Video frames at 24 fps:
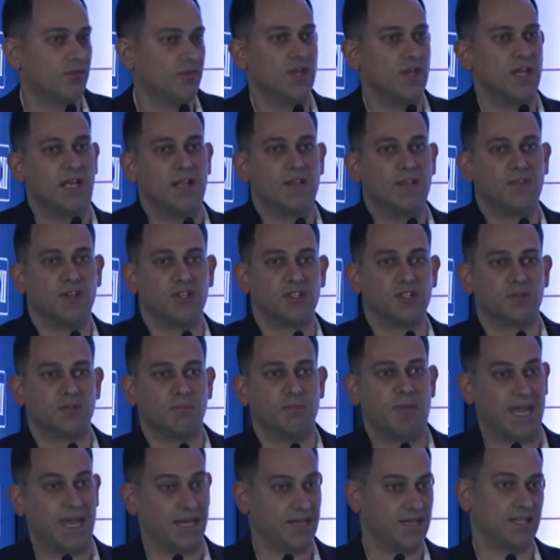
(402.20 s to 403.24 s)
there's
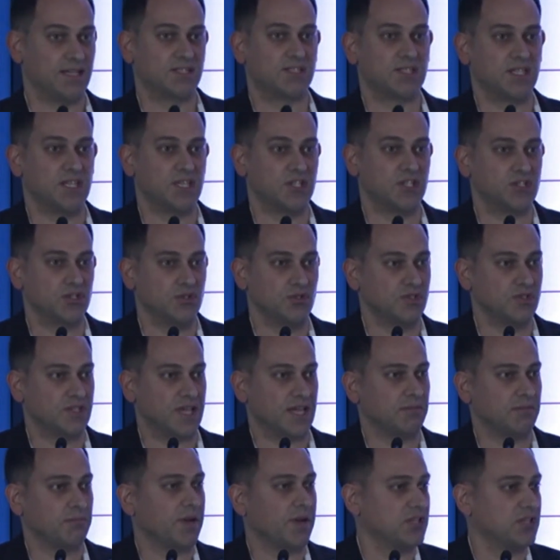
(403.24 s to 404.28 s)
maintenance issues
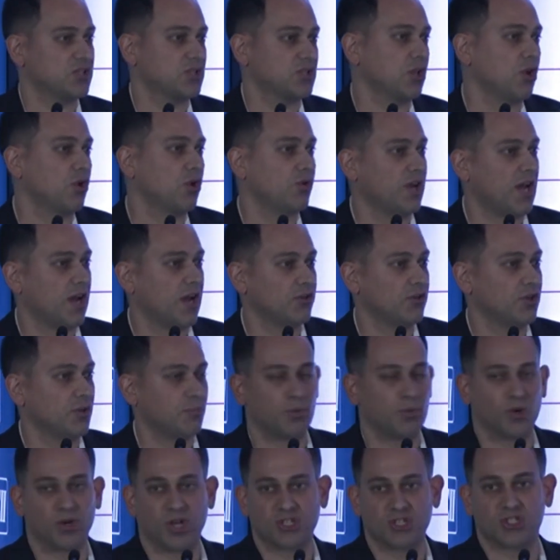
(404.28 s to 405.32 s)
that might slow down your
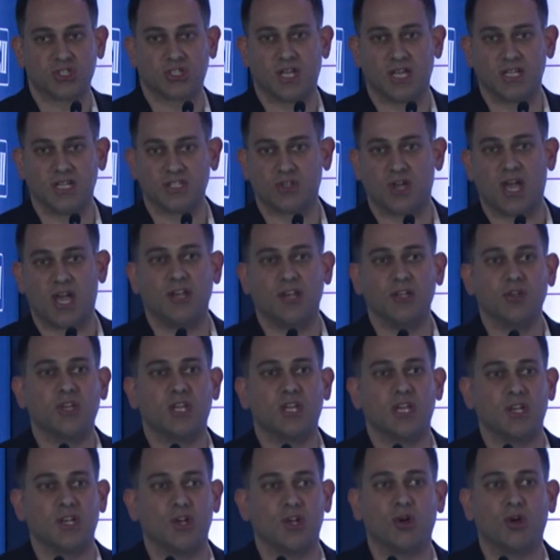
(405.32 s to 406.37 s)
production line. So how do you
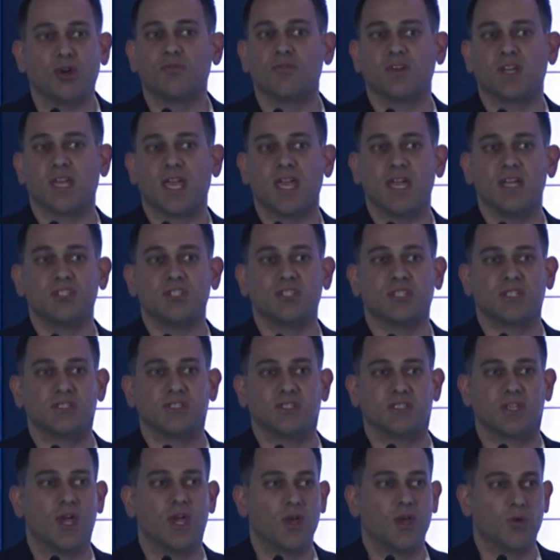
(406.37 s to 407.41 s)
get notifications
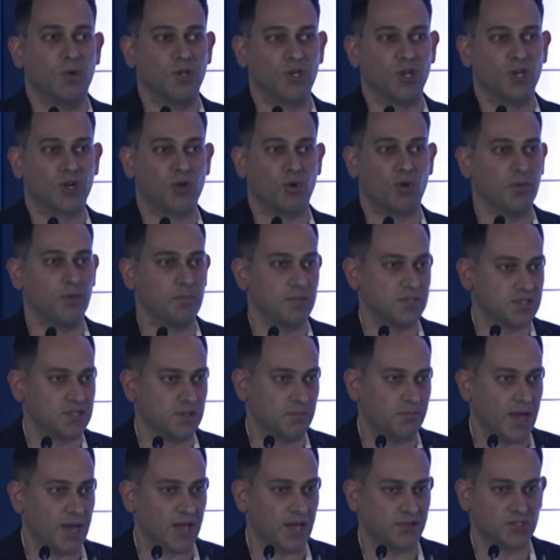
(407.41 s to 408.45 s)
when your equipment's
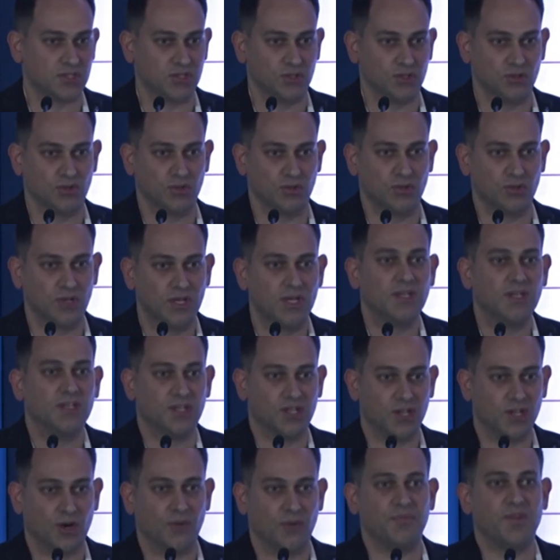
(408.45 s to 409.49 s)
about to,
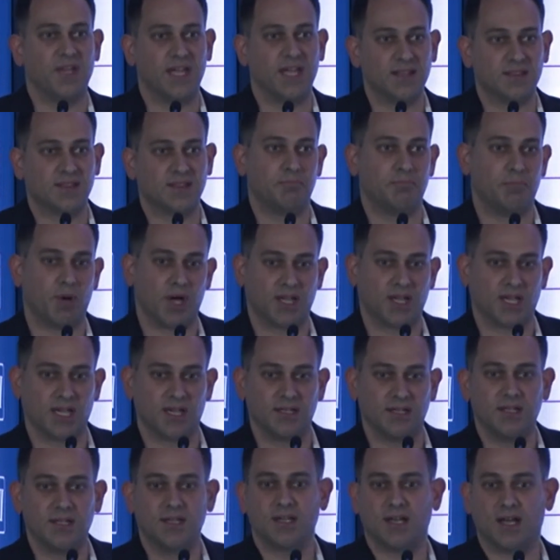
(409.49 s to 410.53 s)
hit the bucket?
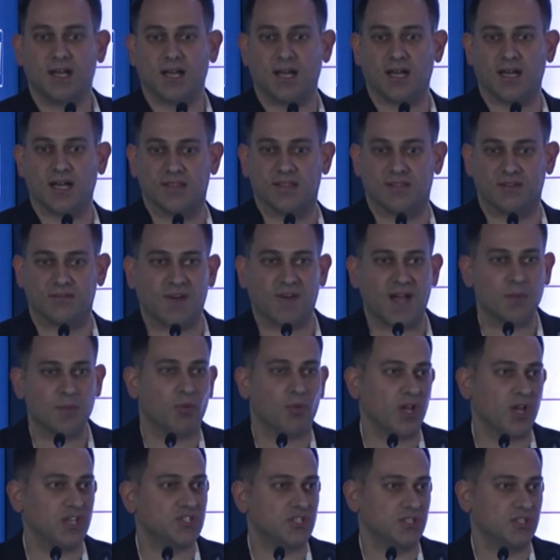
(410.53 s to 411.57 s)
The
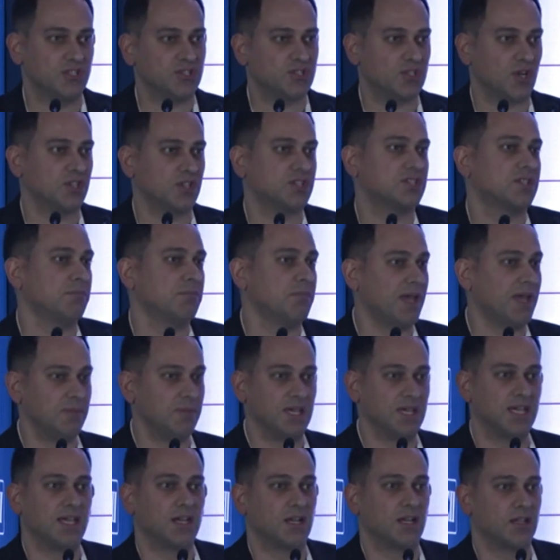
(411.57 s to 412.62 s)
vibration starts to maybe
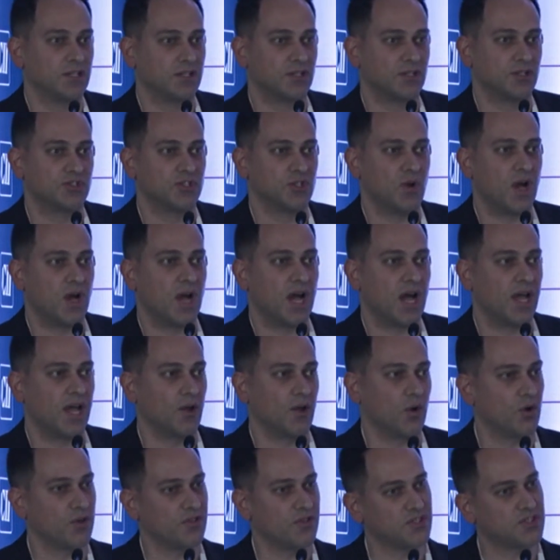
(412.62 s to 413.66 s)
get a little too high,
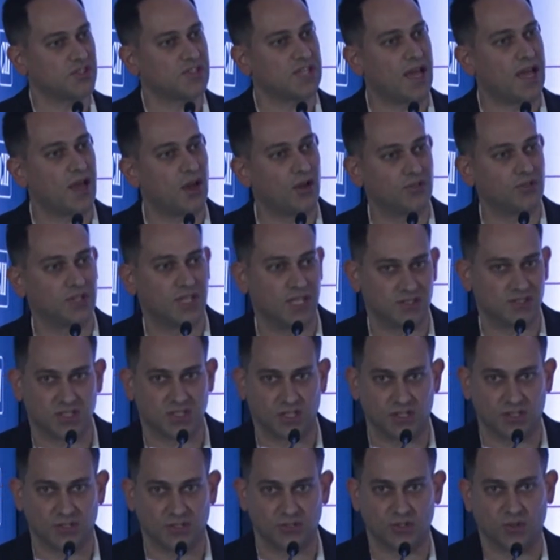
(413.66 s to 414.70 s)
or the sound gets a
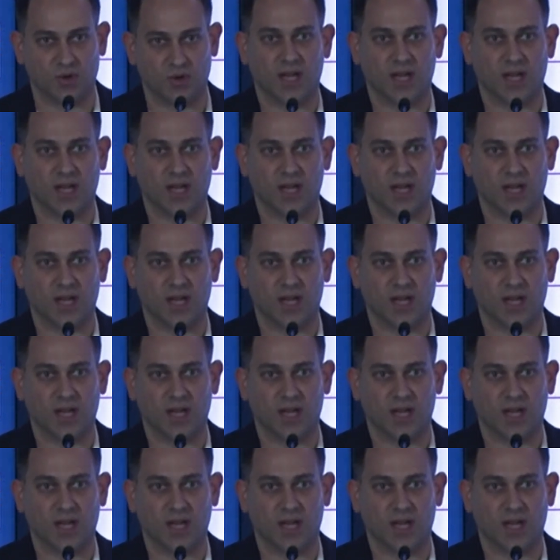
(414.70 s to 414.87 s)
little too high.